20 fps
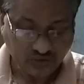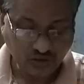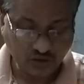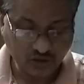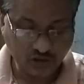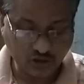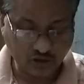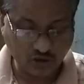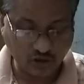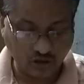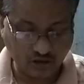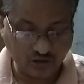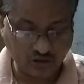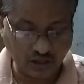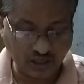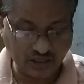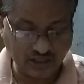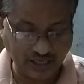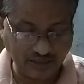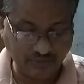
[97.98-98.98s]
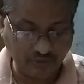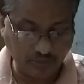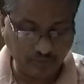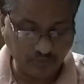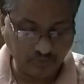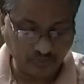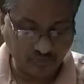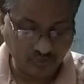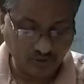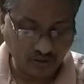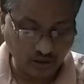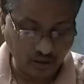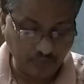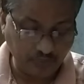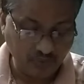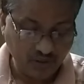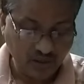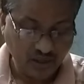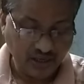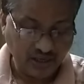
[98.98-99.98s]
structural diagram
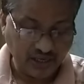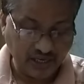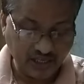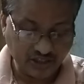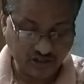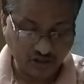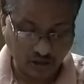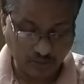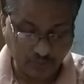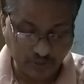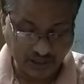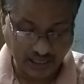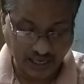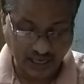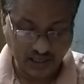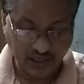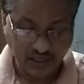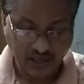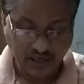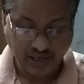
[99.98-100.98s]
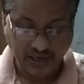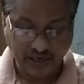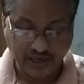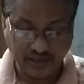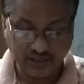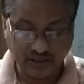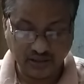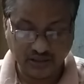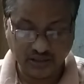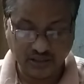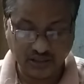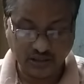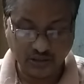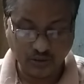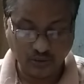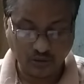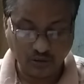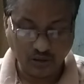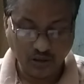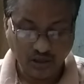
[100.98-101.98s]
of s orbital, and this is
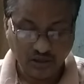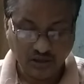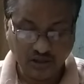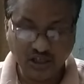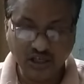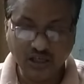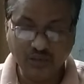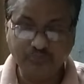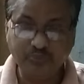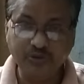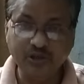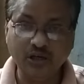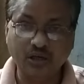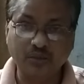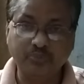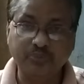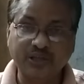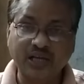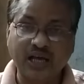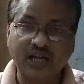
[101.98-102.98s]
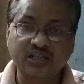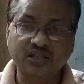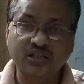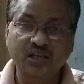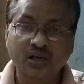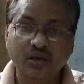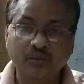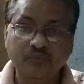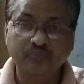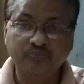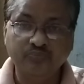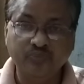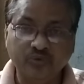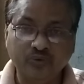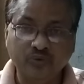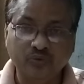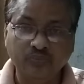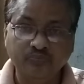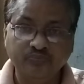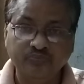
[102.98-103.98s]
your 3p orbitals,
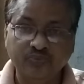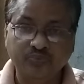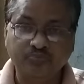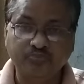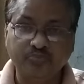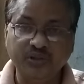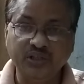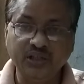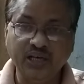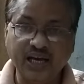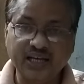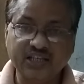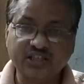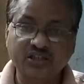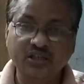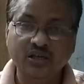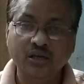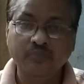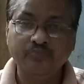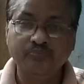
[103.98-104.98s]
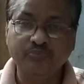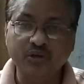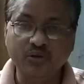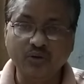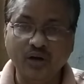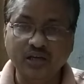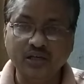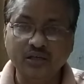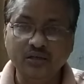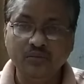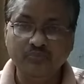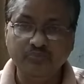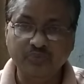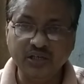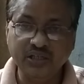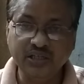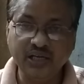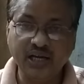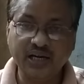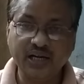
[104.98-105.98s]
px, py,
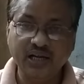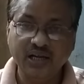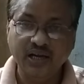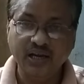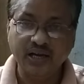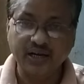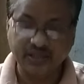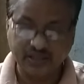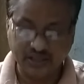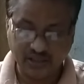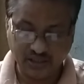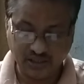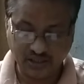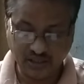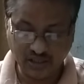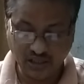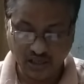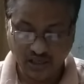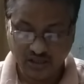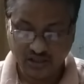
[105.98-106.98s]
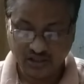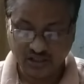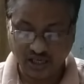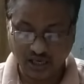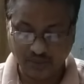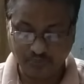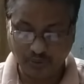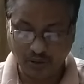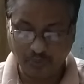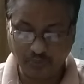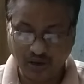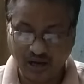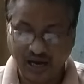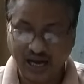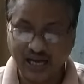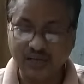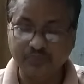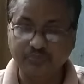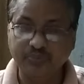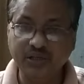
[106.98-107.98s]
pz, and this is the shape of
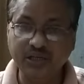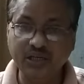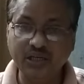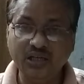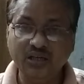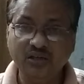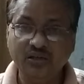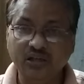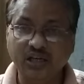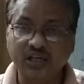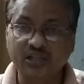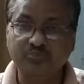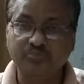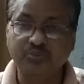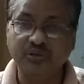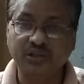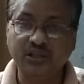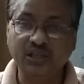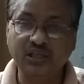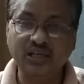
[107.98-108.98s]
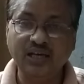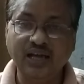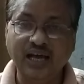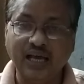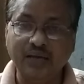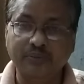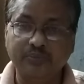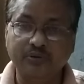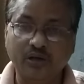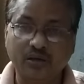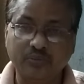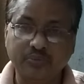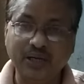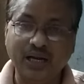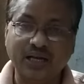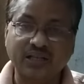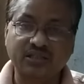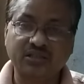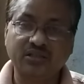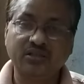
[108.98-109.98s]
hybrid sp3 hybrid
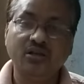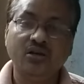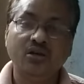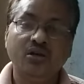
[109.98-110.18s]
orbitals.